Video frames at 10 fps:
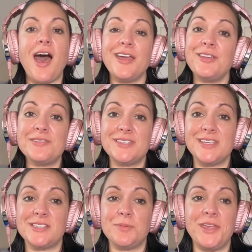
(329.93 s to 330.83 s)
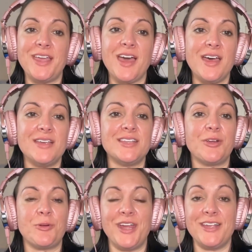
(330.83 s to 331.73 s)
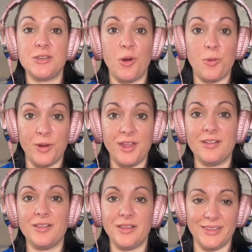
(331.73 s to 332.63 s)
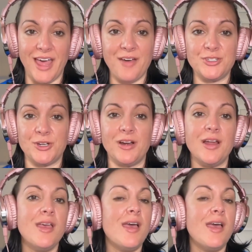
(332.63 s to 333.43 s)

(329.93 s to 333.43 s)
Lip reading: I use this because it creates real laughter.